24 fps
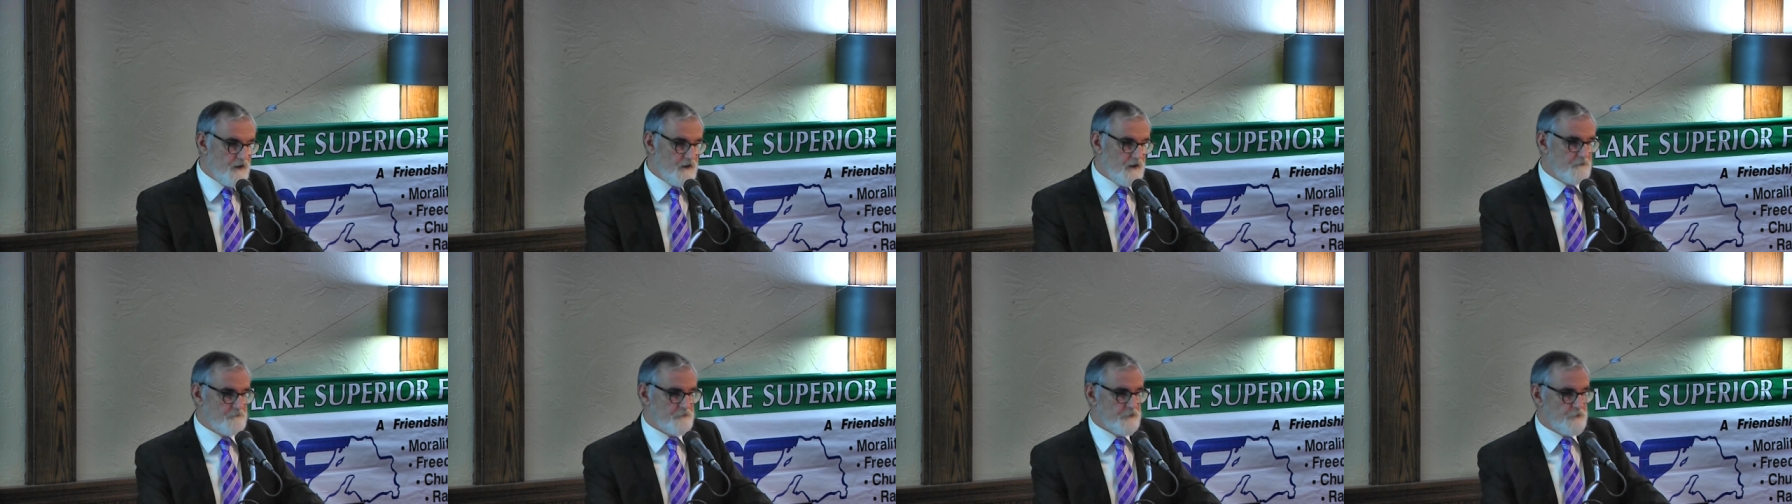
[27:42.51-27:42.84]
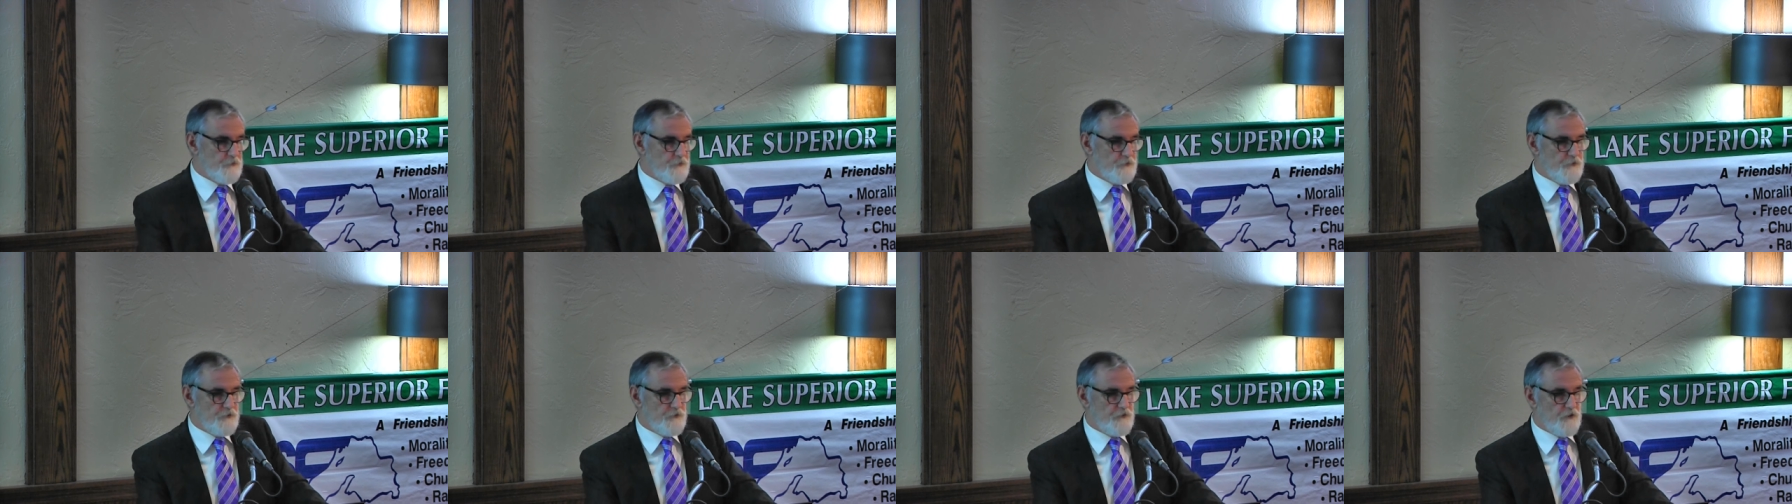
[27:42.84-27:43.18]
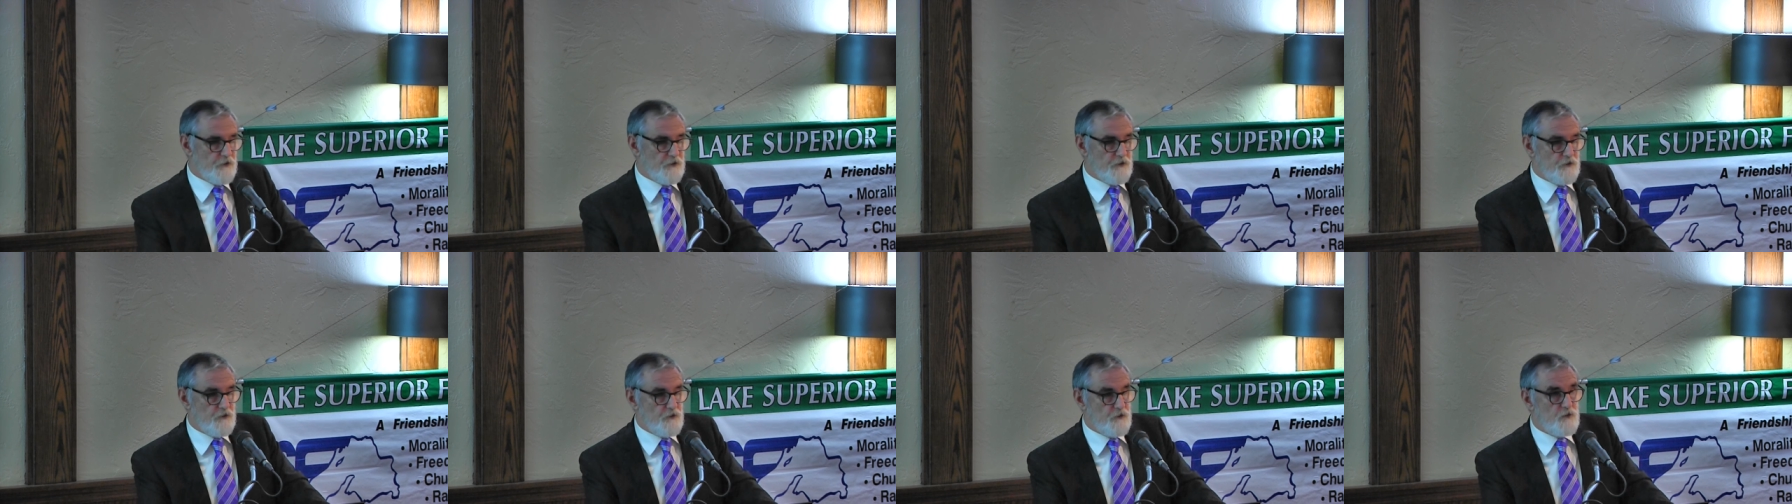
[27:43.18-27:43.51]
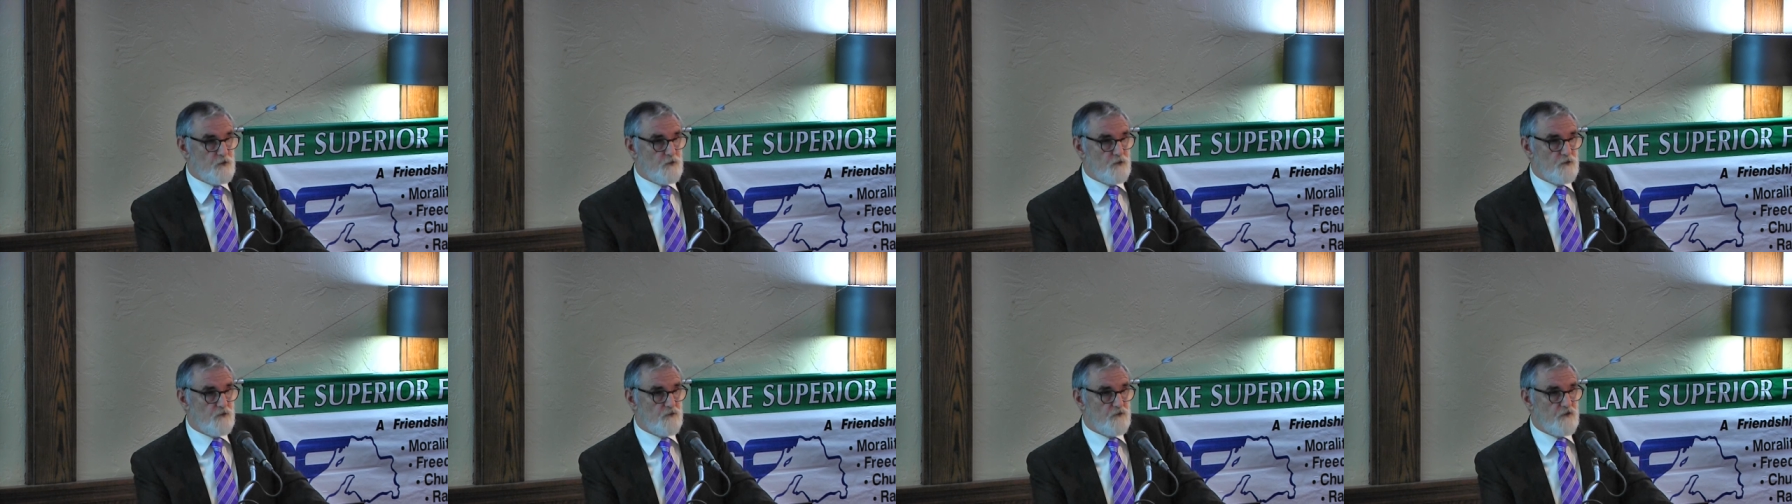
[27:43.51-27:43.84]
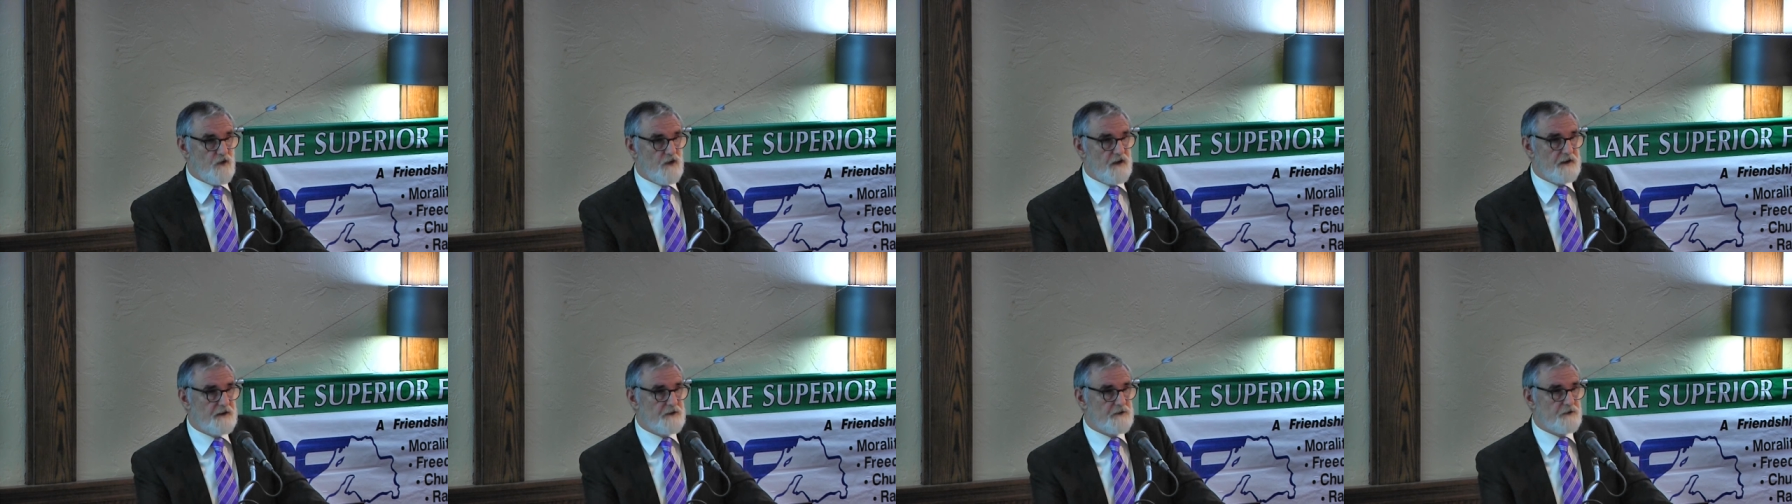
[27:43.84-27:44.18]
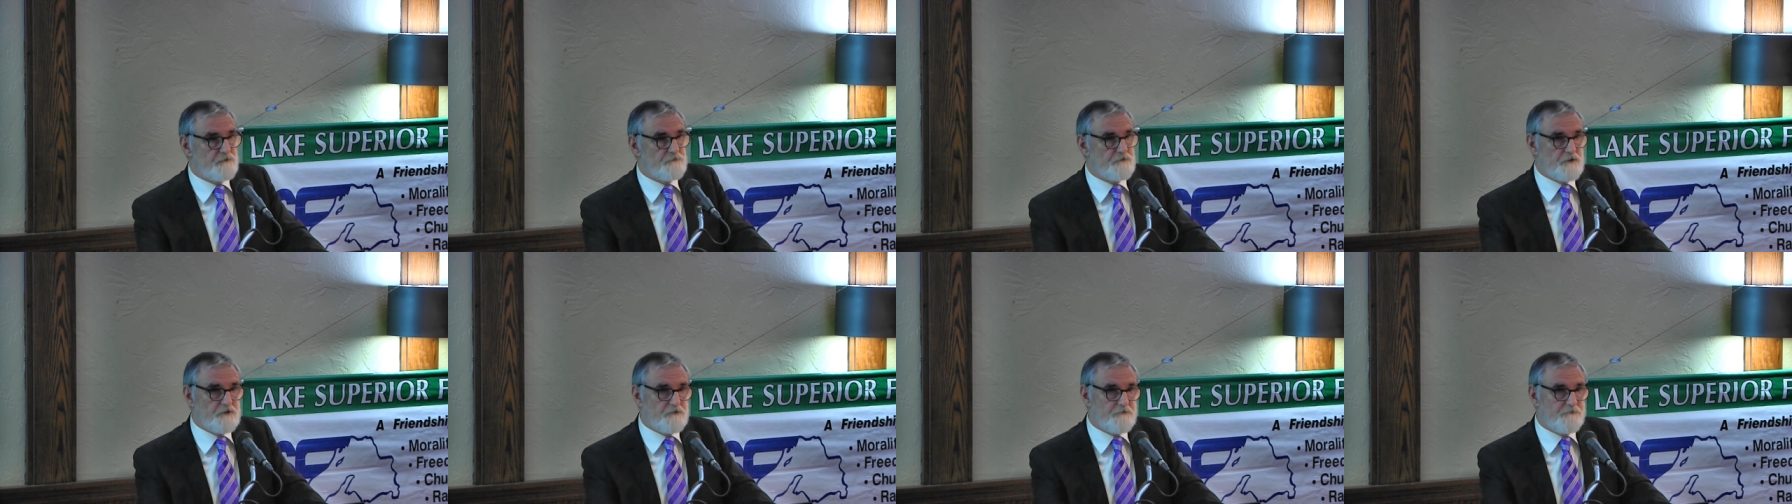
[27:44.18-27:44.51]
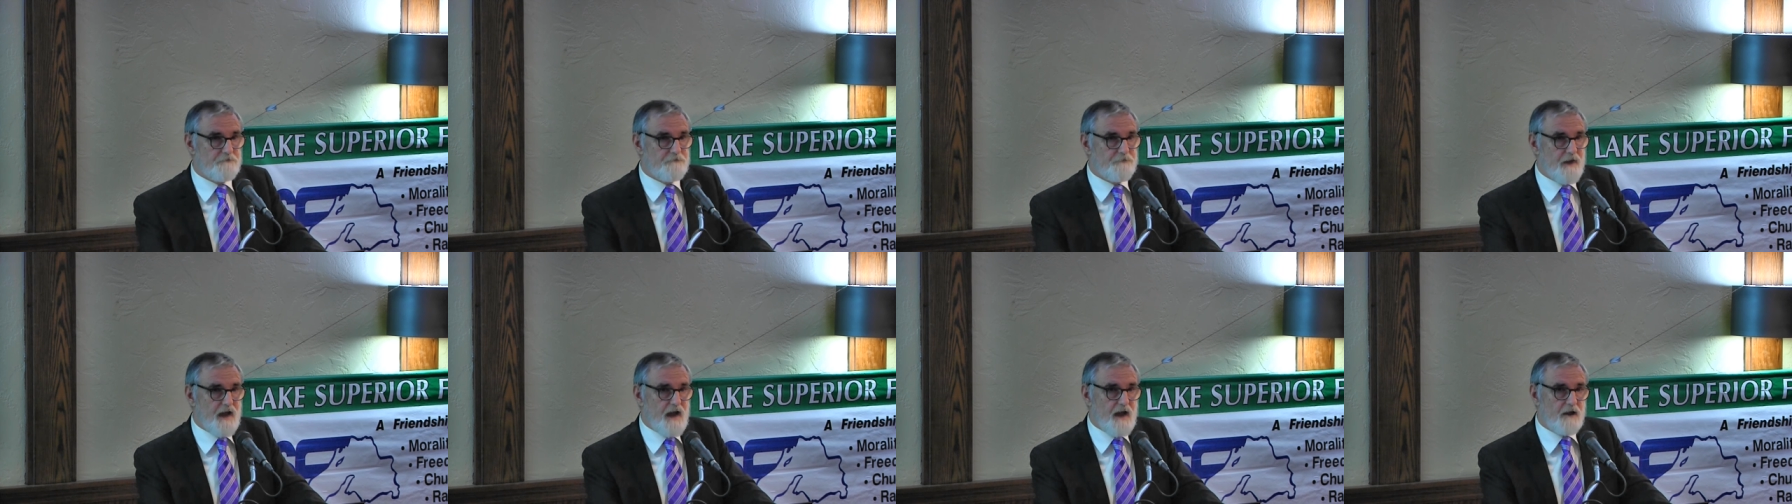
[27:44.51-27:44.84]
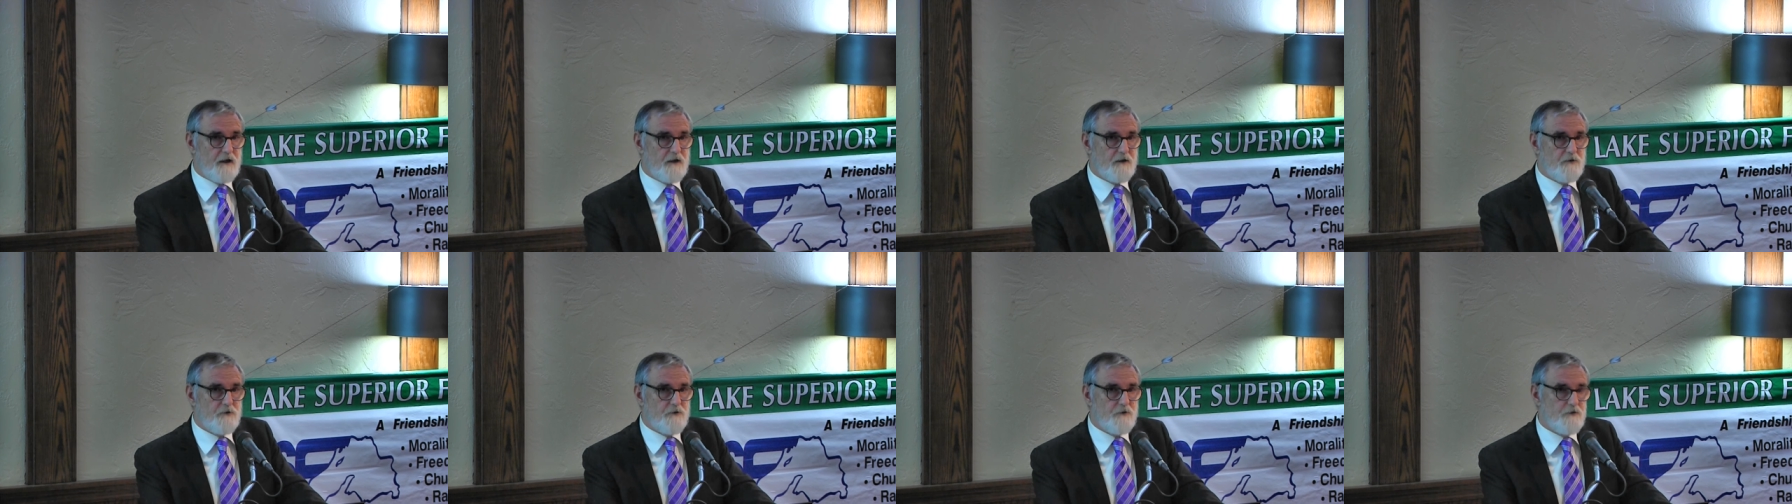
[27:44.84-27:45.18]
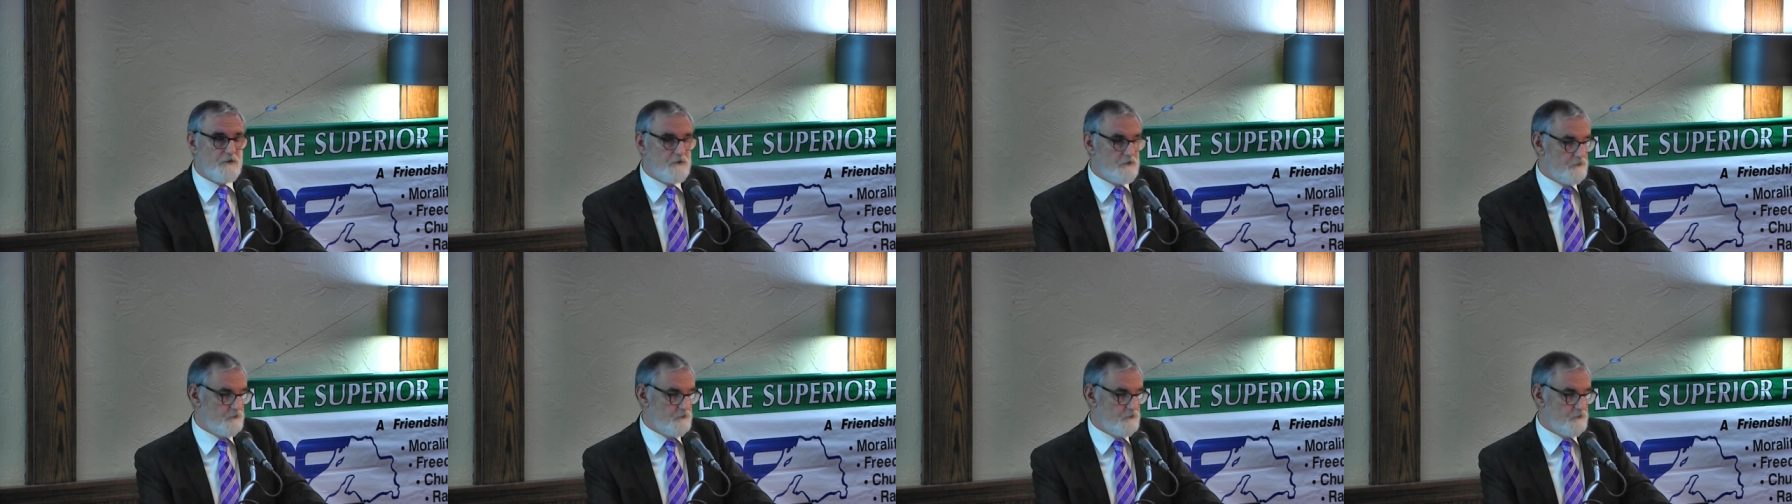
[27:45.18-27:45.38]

Ever learned a new scientific fact?